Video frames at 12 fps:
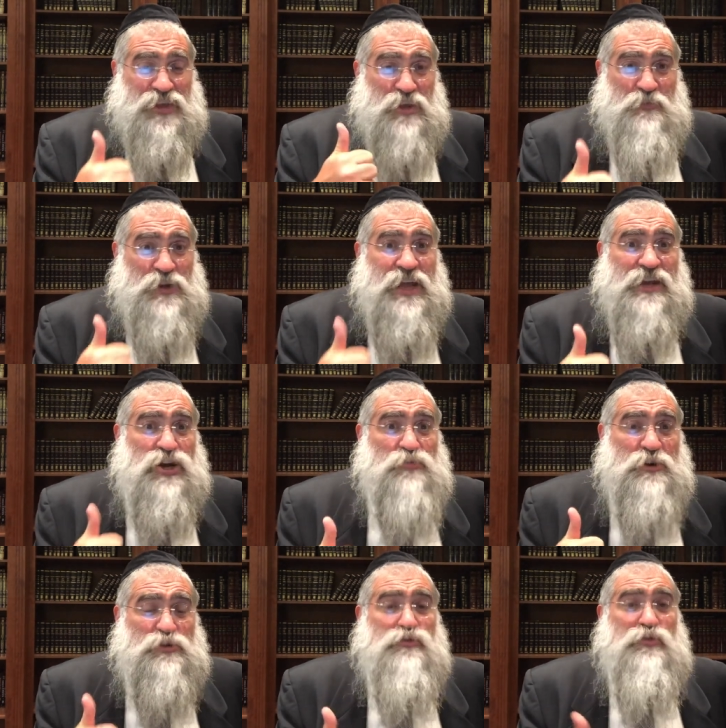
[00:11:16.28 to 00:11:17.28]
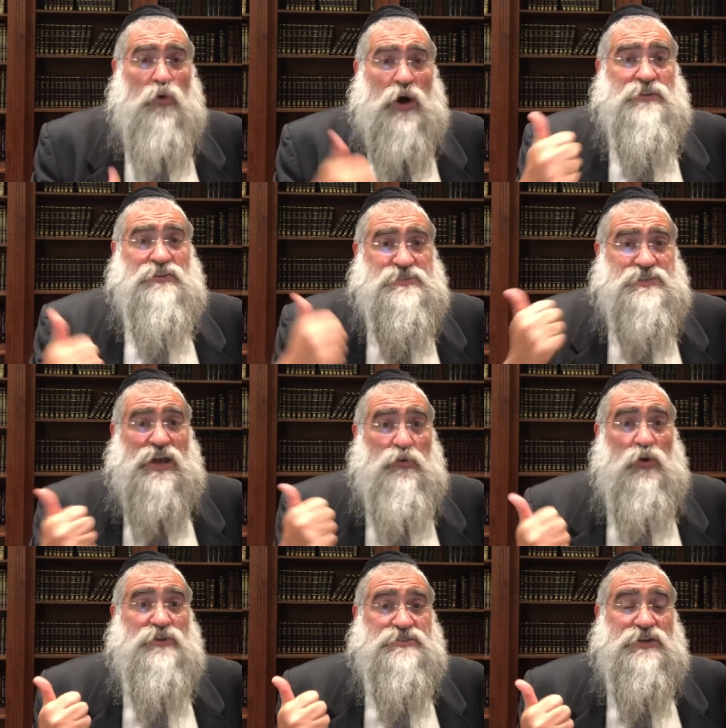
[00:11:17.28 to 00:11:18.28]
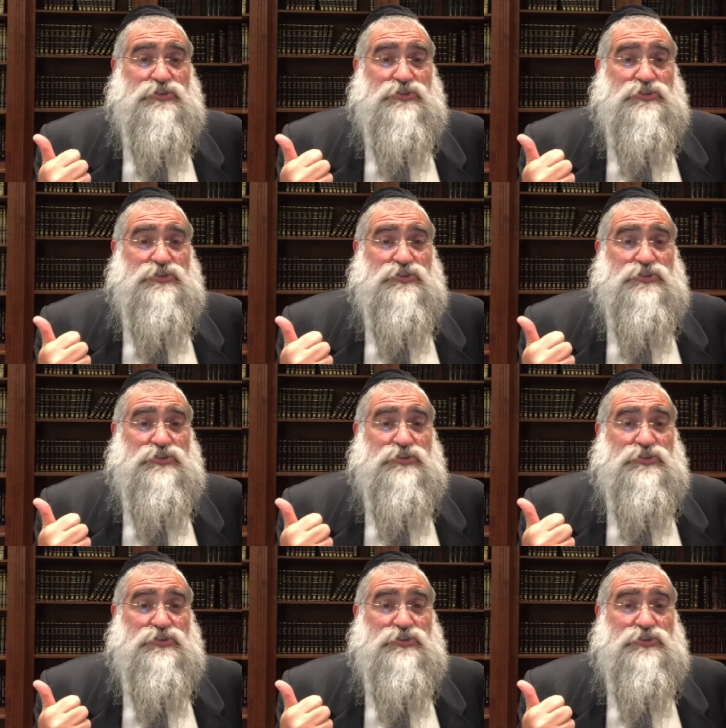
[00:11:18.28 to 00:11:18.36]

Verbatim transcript: Bnei Gad and Reuven wanted to stay on one side